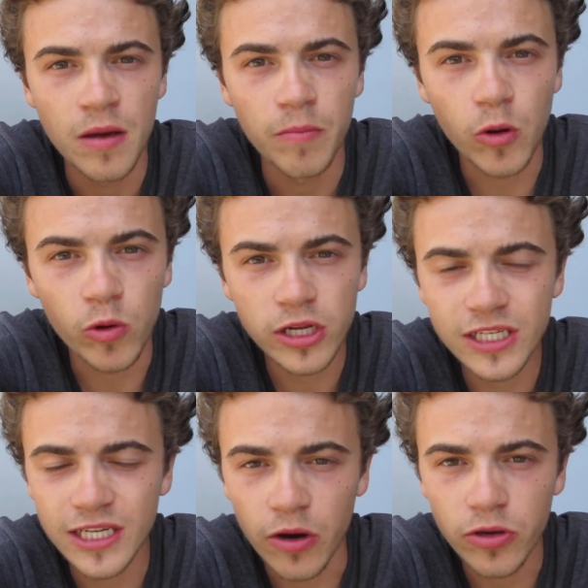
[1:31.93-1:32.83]
But I wanted to
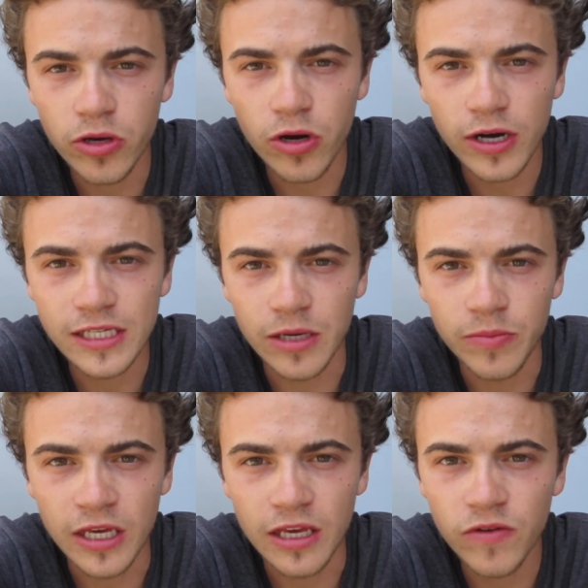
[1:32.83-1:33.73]
tell you guys
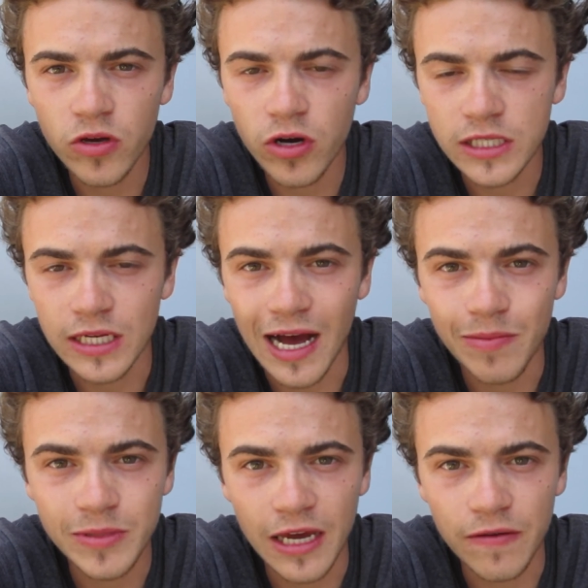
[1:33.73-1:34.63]
something, give you guys an
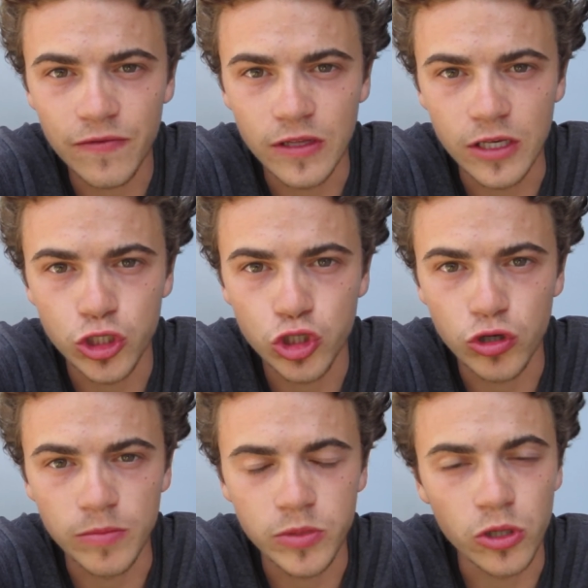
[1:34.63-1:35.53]
update for this
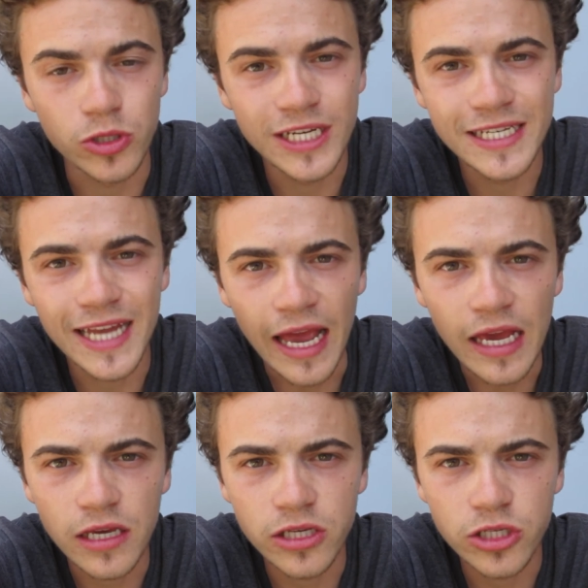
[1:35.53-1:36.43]
trip. So
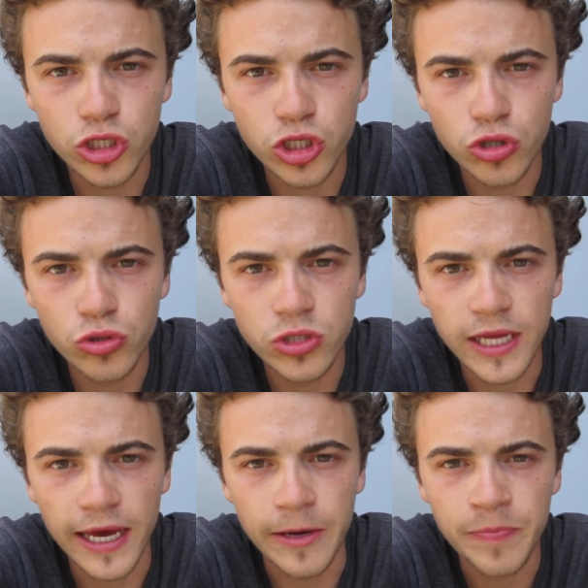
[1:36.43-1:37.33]
today is
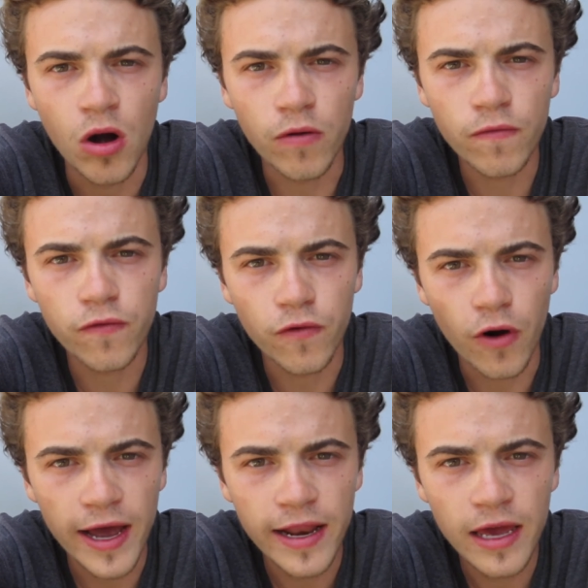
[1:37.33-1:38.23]
Tuesday. On
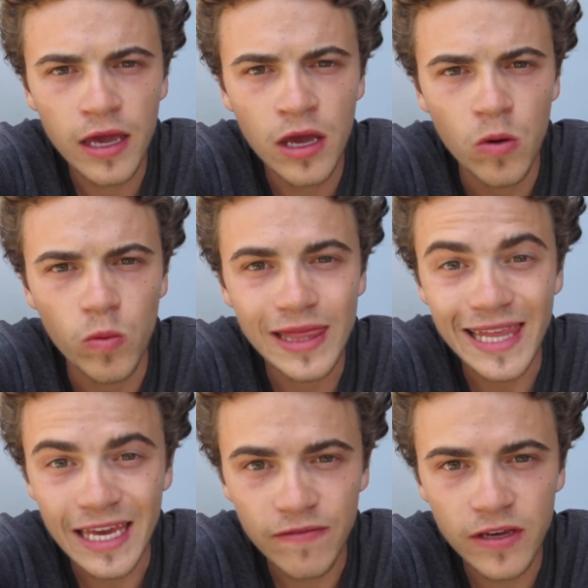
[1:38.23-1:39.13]
Friday, we're
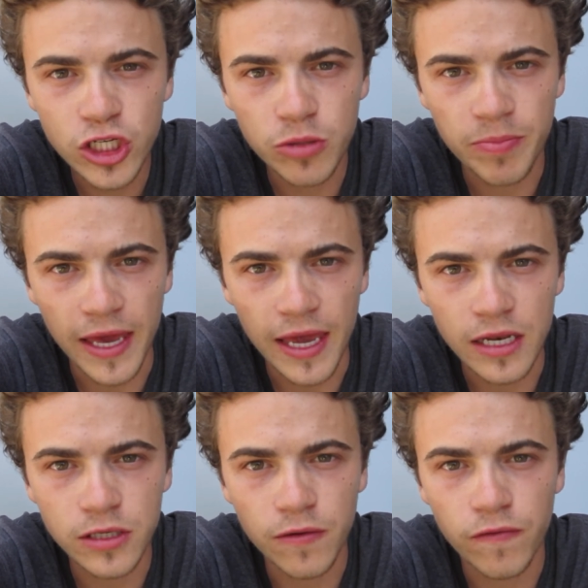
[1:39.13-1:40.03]
leaving
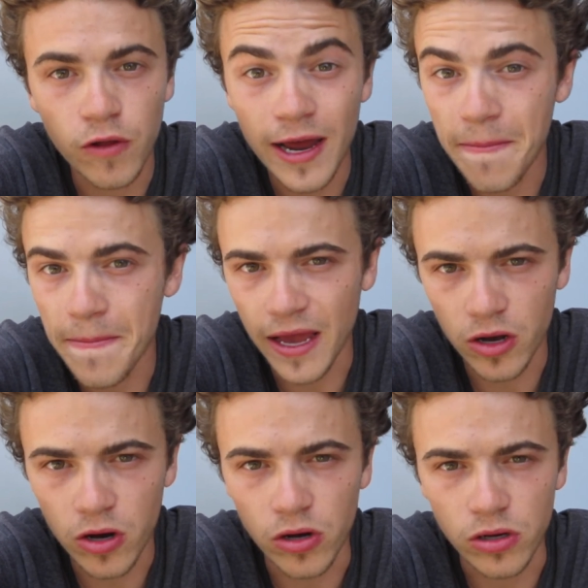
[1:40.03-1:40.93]
Japan to fly to
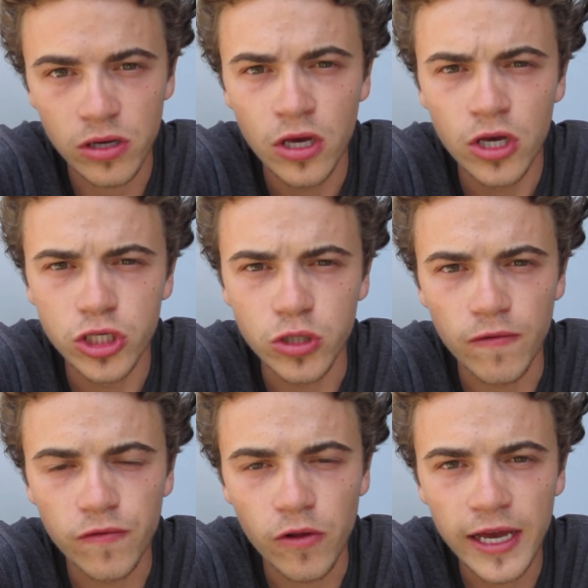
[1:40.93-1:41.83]
Bangkok. So
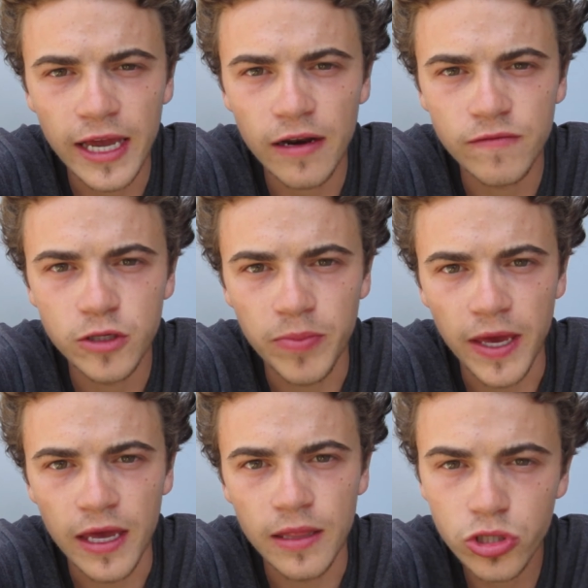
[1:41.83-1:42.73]
we're flying out of
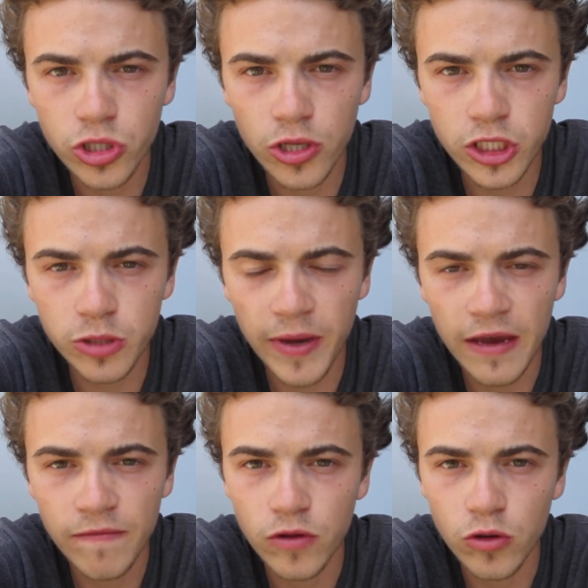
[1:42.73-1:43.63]
Japan. So the
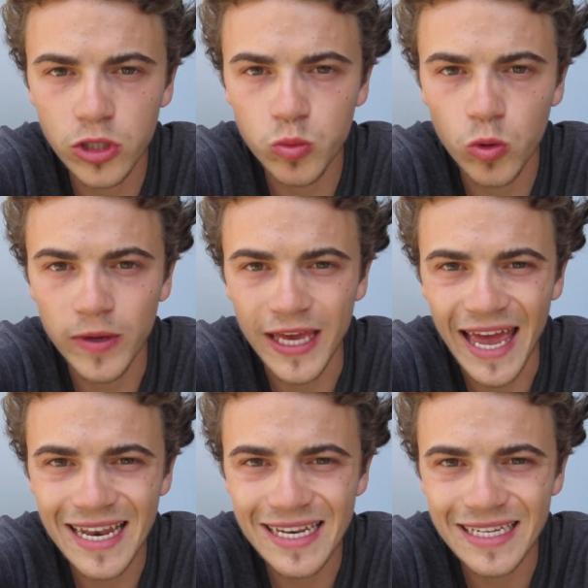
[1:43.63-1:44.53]
Japan vlogs will be
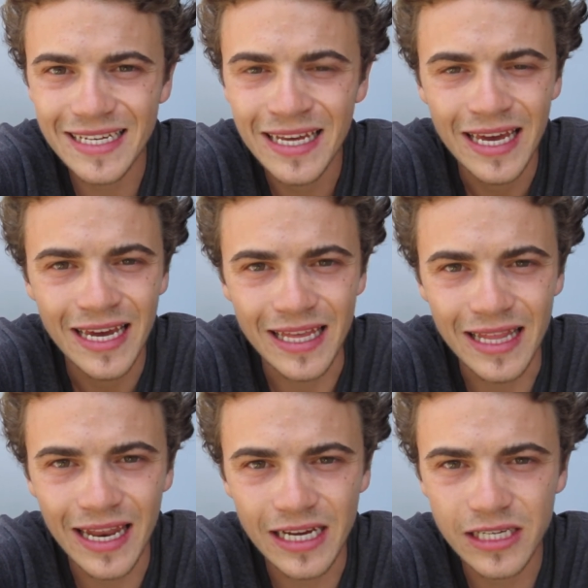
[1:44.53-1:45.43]
ended in
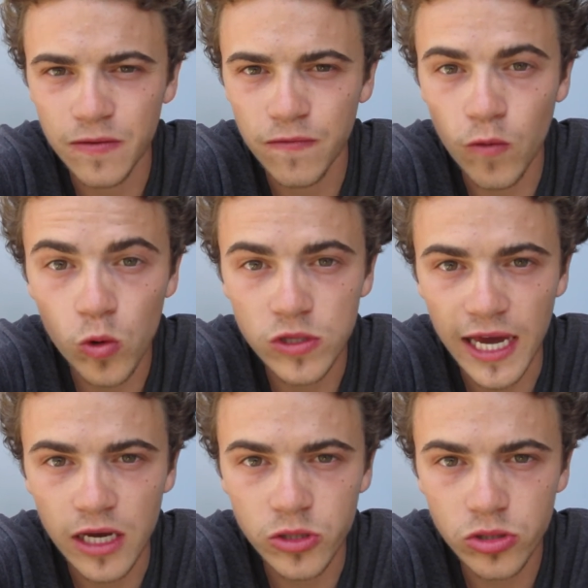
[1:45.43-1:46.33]
the next 4
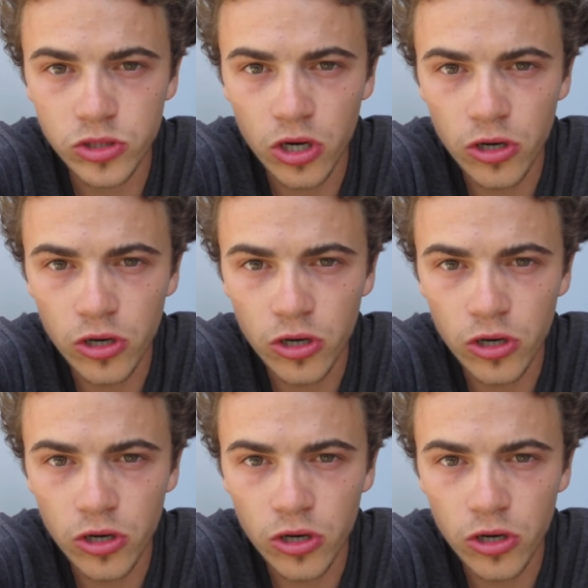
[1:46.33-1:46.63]
days or so.